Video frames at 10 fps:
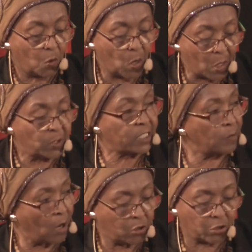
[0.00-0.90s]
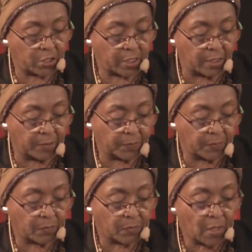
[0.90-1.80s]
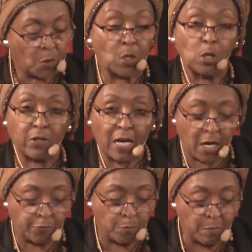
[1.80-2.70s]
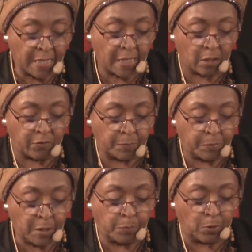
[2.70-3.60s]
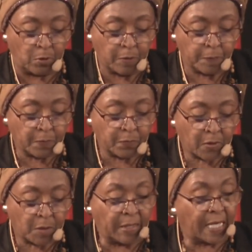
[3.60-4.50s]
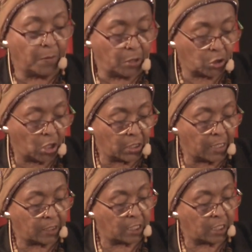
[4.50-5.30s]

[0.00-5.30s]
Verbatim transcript: Where was democracy when over half a million of our people became internally